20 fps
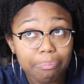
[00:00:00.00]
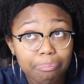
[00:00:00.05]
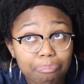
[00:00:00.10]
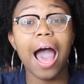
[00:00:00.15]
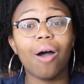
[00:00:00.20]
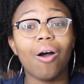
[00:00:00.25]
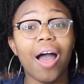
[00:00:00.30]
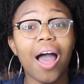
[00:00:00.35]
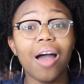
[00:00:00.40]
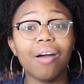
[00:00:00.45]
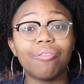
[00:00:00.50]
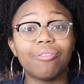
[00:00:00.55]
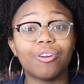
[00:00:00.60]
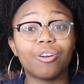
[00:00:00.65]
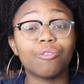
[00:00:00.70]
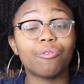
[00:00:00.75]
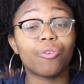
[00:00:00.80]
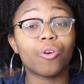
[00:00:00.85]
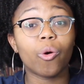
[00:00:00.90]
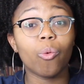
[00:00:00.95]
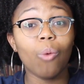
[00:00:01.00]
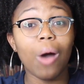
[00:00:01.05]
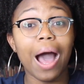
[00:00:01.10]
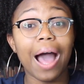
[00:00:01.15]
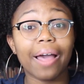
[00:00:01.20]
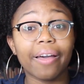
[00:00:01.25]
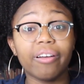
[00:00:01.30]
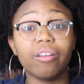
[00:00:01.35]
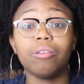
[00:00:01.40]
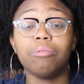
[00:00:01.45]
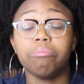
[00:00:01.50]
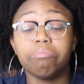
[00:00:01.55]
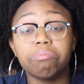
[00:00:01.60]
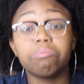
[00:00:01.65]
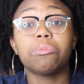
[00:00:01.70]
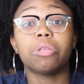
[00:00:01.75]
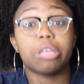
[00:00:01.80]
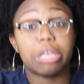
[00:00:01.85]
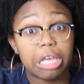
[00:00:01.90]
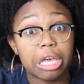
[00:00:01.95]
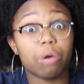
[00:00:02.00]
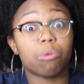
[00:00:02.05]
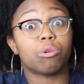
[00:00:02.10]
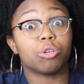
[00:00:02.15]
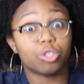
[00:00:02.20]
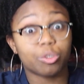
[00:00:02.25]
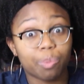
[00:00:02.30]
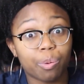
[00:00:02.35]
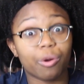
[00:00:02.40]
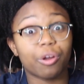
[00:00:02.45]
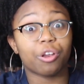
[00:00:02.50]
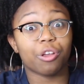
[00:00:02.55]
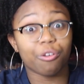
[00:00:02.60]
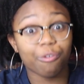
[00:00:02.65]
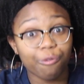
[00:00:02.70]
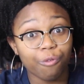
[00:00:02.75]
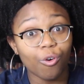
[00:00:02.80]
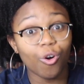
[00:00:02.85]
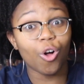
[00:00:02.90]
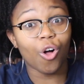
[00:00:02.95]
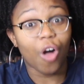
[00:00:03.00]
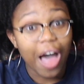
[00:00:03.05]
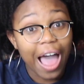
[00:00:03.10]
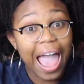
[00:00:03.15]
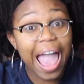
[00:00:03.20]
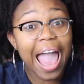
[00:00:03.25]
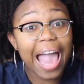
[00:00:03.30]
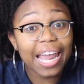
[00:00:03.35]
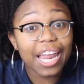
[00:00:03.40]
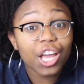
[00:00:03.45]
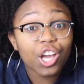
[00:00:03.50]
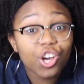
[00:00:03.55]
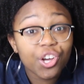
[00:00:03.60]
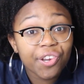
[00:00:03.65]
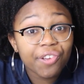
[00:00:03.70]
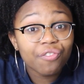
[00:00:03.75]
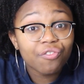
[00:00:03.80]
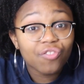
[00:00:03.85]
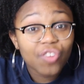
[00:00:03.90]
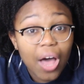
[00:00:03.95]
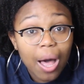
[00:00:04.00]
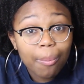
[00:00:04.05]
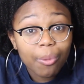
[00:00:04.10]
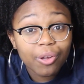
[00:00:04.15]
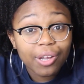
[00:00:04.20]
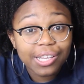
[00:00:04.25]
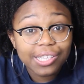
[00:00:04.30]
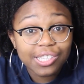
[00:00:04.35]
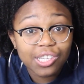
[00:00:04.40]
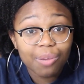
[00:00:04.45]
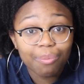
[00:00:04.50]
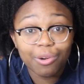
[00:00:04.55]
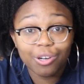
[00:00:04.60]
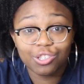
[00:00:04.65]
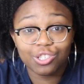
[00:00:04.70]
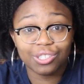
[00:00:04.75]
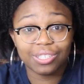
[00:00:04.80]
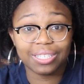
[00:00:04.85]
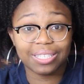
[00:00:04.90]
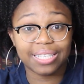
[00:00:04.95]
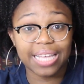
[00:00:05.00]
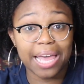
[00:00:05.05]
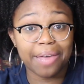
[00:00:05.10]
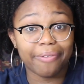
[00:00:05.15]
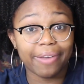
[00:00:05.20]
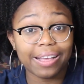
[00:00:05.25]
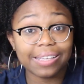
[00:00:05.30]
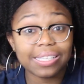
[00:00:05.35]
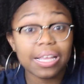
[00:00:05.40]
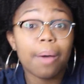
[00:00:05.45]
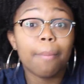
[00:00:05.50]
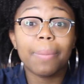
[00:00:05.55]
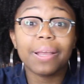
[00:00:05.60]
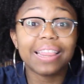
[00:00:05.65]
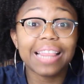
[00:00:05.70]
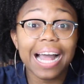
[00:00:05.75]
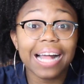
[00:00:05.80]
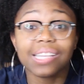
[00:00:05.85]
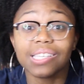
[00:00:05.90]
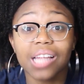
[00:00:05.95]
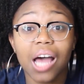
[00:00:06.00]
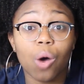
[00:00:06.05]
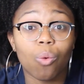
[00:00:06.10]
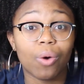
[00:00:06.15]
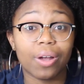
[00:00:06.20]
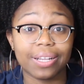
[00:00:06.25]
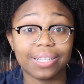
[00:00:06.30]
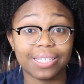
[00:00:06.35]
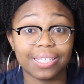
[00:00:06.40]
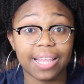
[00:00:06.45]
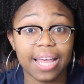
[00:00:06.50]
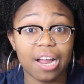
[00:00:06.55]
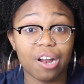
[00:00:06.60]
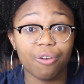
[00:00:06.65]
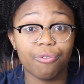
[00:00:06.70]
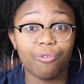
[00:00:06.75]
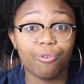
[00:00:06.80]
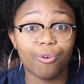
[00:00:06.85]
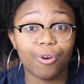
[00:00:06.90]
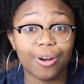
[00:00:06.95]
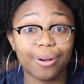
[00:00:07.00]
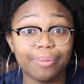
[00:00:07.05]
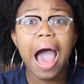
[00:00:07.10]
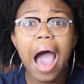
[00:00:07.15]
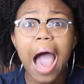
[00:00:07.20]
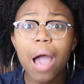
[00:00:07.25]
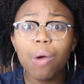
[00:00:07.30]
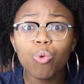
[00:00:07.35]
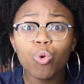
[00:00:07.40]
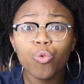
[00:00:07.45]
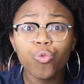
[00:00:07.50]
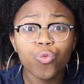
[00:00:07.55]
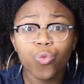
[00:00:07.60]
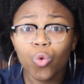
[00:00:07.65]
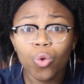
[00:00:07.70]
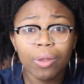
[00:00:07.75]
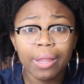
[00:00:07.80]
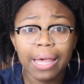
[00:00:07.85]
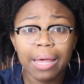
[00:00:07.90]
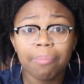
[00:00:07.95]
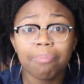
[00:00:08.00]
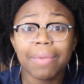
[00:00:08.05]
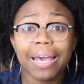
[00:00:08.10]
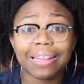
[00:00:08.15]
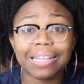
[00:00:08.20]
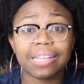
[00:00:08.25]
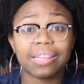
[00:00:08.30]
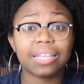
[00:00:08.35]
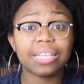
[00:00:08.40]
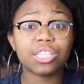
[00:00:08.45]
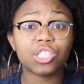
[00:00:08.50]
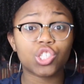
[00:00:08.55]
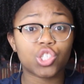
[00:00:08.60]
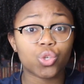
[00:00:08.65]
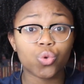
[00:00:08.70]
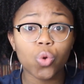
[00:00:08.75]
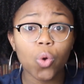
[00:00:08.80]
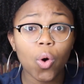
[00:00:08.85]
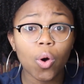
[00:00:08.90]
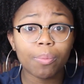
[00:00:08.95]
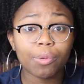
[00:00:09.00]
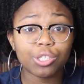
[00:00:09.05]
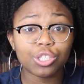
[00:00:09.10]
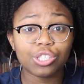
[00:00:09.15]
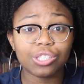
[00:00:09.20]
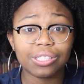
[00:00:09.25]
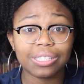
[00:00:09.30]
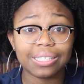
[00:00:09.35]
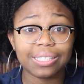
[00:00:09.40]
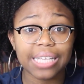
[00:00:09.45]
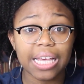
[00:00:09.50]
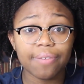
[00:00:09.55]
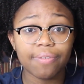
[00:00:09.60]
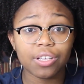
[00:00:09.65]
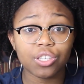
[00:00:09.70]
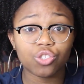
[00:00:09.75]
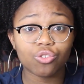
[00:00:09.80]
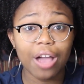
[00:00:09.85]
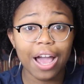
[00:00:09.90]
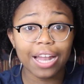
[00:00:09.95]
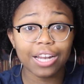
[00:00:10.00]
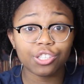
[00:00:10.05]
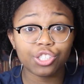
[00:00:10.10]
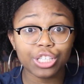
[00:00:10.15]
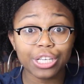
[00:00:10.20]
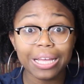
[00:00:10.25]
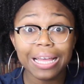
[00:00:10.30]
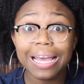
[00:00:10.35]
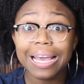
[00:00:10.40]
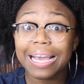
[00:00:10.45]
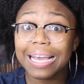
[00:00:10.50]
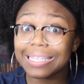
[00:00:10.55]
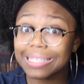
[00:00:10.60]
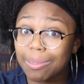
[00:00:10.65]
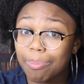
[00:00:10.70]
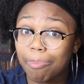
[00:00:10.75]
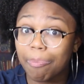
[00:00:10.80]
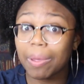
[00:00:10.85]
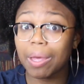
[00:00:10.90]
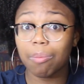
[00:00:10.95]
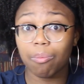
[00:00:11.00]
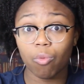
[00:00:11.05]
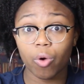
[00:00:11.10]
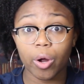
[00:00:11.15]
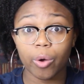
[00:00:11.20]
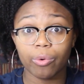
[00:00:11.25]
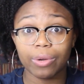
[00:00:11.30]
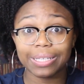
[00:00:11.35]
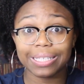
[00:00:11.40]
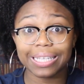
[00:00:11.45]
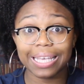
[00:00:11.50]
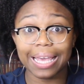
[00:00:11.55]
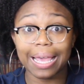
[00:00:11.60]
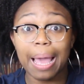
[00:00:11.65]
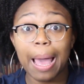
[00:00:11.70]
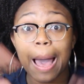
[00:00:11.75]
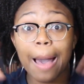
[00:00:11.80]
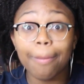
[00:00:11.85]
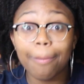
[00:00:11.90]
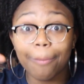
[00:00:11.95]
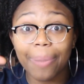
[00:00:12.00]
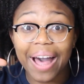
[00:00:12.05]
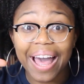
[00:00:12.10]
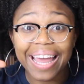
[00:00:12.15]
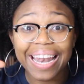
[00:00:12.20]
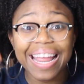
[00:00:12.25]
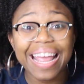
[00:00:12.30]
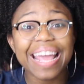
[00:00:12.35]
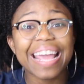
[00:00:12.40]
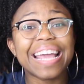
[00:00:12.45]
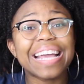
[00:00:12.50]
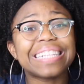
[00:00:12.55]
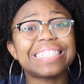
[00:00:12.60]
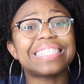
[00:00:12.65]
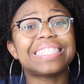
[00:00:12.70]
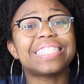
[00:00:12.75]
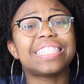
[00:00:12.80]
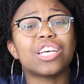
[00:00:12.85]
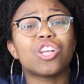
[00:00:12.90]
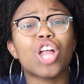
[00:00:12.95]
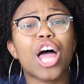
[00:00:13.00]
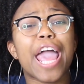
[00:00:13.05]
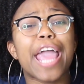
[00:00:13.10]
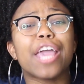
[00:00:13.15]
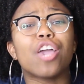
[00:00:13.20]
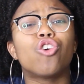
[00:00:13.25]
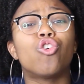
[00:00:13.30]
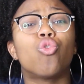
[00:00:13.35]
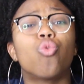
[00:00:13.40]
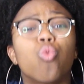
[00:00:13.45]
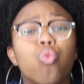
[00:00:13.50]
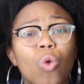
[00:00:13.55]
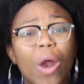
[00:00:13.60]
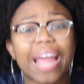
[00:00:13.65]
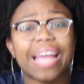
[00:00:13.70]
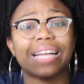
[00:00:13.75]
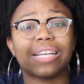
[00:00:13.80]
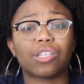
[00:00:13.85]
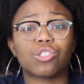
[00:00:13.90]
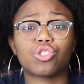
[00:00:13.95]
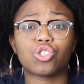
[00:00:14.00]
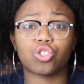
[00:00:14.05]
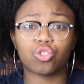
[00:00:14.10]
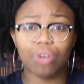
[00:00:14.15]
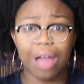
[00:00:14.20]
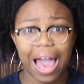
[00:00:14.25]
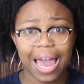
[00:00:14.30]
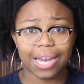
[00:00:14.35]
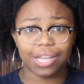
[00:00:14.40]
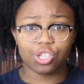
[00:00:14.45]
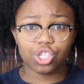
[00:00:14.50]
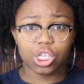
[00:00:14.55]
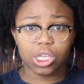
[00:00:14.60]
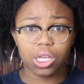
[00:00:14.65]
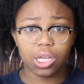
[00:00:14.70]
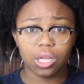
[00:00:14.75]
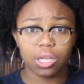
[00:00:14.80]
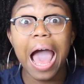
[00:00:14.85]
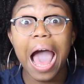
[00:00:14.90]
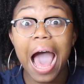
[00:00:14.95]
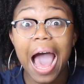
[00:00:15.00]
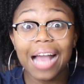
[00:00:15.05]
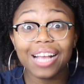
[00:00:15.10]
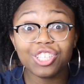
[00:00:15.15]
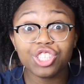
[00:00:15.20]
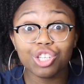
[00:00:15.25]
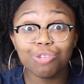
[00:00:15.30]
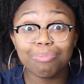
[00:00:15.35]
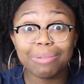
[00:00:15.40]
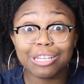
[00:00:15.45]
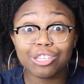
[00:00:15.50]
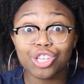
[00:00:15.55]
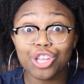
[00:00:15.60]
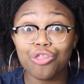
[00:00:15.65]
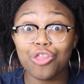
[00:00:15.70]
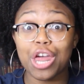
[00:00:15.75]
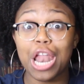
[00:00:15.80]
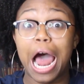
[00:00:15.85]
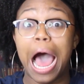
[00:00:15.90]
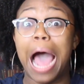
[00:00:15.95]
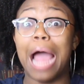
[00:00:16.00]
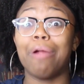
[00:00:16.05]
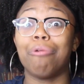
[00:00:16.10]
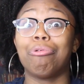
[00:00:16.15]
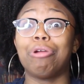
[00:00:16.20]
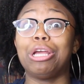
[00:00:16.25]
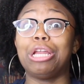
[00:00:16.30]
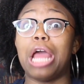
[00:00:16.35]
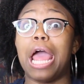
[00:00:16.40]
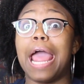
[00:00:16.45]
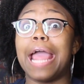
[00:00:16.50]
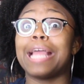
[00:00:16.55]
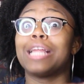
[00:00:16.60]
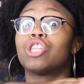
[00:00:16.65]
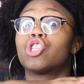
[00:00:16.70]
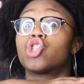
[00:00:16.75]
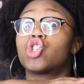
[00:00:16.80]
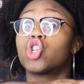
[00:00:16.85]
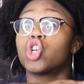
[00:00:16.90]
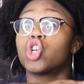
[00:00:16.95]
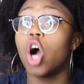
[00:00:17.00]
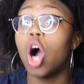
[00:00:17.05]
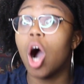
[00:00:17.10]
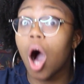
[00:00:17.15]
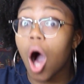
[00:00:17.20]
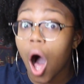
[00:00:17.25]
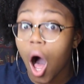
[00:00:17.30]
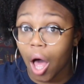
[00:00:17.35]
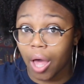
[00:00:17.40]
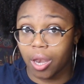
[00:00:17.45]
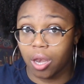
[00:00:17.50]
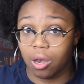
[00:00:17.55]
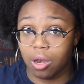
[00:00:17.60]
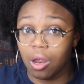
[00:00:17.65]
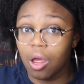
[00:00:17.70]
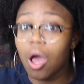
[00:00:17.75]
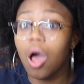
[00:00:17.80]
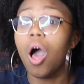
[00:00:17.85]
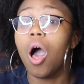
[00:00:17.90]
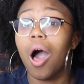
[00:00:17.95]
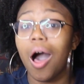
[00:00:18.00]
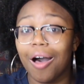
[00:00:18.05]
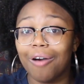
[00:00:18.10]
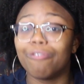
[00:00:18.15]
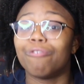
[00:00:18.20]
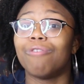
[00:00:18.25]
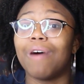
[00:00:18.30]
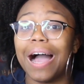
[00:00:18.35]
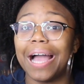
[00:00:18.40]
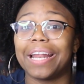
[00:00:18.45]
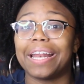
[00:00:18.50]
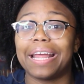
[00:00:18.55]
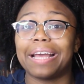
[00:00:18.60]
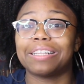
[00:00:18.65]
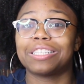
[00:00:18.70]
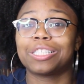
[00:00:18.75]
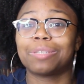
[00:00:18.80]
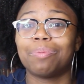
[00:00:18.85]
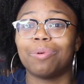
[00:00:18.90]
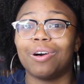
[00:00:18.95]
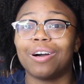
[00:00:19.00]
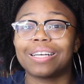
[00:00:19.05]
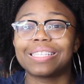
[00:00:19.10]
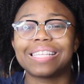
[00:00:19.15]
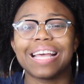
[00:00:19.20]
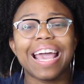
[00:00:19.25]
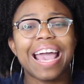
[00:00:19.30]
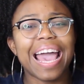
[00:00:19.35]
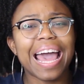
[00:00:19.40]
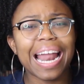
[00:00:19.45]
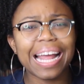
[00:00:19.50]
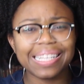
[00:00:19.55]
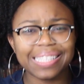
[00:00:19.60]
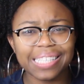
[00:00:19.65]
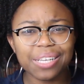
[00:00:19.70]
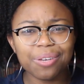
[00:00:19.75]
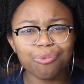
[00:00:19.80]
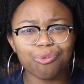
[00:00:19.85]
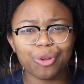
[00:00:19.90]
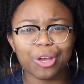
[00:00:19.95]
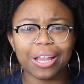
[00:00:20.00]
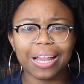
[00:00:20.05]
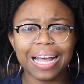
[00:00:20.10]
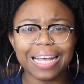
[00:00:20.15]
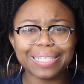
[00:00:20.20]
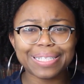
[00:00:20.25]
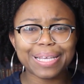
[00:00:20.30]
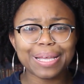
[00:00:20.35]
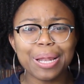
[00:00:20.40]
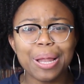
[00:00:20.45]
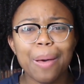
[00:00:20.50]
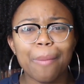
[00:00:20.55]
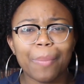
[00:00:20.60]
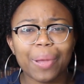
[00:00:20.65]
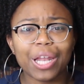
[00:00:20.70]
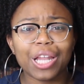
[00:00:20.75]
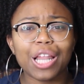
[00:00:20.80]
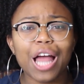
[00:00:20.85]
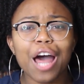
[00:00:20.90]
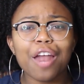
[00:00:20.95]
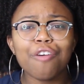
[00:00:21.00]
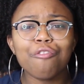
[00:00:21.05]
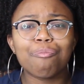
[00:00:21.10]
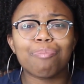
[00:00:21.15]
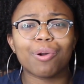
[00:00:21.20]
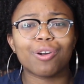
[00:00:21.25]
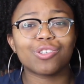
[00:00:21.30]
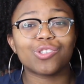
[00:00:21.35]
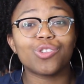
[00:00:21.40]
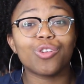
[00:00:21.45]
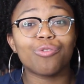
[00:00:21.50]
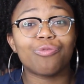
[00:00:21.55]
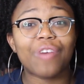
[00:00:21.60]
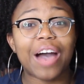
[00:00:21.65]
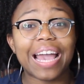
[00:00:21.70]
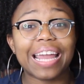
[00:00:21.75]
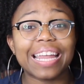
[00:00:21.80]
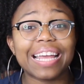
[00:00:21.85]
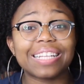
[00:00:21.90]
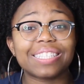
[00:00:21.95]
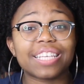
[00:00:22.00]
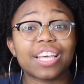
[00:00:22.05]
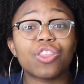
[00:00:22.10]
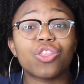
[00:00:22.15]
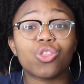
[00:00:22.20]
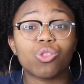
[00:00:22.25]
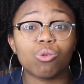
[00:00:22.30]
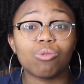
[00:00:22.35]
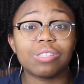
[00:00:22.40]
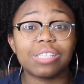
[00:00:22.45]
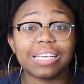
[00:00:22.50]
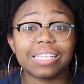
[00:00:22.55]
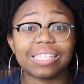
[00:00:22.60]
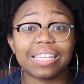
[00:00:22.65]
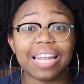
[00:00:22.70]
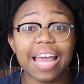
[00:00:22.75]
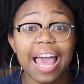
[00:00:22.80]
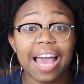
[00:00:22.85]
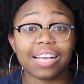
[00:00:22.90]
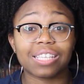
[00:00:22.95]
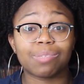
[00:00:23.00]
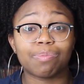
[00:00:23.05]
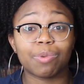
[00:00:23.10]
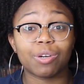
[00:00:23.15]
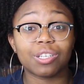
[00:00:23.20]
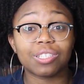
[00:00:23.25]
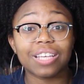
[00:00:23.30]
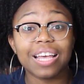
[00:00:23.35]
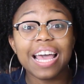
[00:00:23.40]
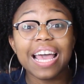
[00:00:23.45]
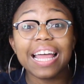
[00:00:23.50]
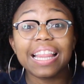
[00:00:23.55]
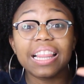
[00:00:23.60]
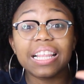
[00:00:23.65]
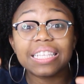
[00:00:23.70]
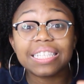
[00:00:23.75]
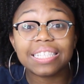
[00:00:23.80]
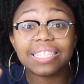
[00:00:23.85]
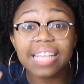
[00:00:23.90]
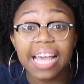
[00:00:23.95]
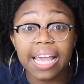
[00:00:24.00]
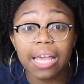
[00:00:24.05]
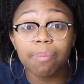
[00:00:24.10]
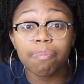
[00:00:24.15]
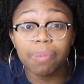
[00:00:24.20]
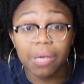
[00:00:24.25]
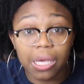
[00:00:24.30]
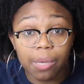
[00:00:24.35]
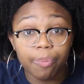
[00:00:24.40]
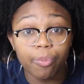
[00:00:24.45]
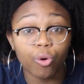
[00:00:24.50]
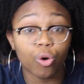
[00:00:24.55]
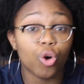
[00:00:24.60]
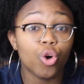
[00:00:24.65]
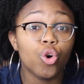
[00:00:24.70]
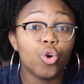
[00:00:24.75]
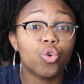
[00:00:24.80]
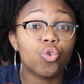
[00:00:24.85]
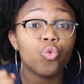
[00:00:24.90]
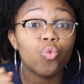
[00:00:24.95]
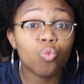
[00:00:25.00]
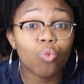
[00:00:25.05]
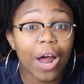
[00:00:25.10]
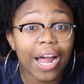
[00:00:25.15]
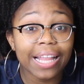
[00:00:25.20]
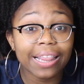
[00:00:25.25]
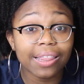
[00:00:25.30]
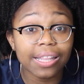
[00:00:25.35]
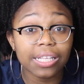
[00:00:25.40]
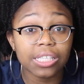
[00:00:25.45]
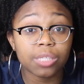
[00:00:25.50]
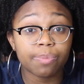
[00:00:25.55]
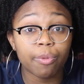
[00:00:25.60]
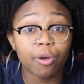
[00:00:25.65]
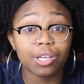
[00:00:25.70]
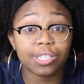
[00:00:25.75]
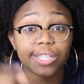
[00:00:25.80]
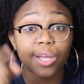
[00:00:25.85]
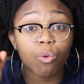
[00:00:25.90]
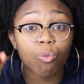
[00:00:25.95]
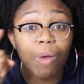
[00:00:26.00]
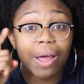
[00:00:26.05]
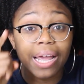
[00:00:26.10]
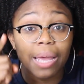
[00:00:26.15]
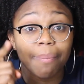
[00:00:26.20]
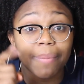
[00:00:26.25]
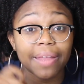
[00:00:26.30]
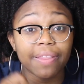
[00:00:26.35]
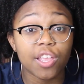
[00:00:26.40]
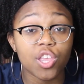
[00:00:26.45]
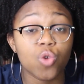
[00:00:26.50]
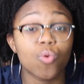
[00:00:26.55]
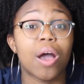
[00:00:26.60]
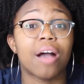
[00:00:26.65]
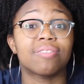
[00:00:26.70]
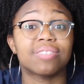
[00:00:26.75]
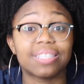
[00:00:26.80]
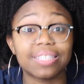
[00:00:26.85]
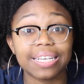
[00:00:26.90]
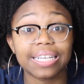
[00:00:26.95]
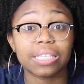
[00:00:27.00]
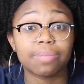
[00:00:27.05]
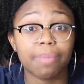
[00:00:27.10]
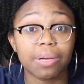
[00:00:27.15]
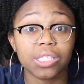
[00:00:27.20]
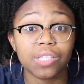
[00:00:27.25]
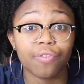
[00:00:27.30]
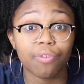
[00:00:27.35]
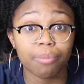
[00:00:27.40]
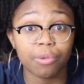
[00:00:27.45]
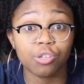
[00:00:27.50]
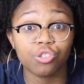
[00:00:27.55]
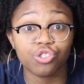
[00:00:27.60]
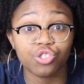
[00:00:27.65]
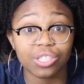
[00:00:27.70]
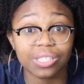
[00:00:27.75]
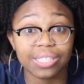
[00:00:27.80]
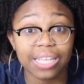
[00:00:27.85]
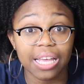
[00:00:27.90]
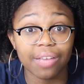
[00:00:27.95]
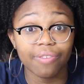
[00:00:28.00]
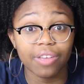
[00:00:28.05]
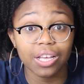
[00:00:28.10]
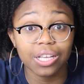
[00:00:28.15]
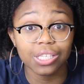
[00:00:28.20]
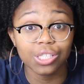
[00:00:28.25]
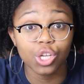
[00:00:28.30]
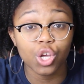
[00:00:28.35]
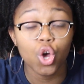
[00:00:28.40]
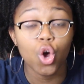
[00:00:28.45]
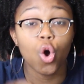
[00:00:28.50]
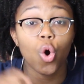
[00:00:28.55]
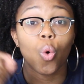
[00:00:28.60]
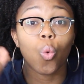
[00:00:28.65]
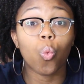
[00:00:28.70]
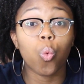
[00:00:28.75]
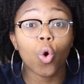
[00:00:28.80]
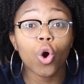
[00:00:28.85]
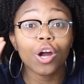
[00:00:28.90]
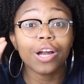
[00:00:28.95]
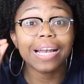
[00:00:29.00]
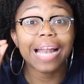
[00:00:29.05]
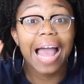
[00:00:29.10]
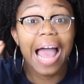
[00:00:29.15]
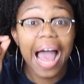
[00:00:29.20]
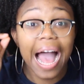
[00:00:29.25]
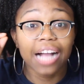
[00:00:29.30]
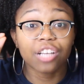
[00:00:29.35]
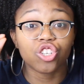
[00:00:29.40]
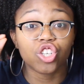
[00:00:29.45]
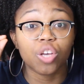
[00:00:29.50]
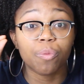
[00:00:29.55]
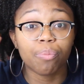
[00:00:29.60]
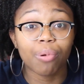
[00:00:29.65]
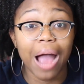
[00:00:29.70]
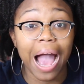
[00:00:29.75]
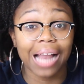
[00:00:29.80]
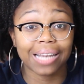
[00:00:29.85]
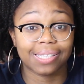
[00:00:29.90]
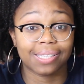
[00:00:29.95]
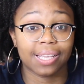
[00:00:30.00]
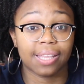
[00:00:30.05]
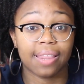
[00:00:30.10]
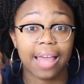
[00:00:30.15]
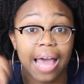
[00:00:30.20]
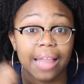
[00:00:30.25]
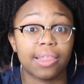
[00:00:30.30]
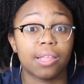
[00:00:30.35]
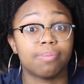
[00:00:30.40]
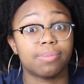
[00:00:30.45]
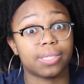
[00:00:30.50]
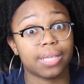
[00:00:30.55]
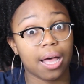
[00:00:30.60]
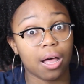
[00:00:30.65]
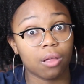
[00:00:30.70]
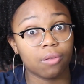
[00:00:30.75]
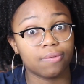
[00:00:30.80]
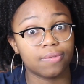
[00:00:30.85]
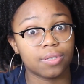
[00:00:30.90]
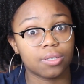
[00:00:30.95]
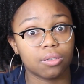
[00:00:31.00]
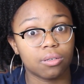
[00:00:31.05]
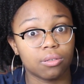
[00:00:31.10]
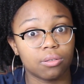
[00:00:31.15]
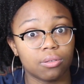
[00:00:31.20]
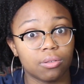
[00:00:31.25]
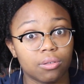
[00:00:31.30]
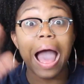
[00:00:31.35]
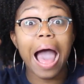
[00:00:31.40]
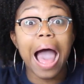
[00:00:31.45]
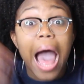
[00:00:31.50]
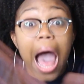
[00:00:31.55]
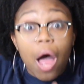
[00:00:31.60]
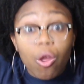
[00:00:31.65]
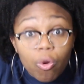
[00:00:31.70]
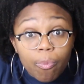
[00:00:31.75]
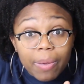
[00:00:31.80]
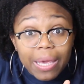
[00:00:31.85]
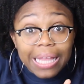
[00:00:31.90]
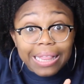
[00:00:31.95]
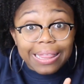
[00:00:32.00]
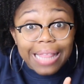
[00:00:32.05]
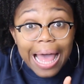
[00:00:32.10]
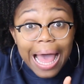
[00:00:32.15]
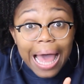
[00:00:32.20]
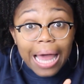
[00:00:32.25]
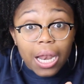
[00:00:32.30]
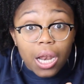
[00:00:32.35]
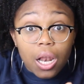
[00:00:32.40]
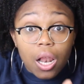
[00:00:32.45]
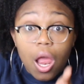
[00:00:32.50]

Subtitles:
However, for a while, it was pretty full and it could have doubled as an emergency savings, but that's not what it's there for. I will fully admit that this pseudo emergency savings strategy is a bit more risky, but it's still a great strategy. I should mention that I read a ton of finance books. And I didn't realize it, but a lot of personal finance enthusiasts and experts, the same people who write these books that recommend that you have 6 months of emergency savings, weren't actually practicing that themselves. I'll repeat that.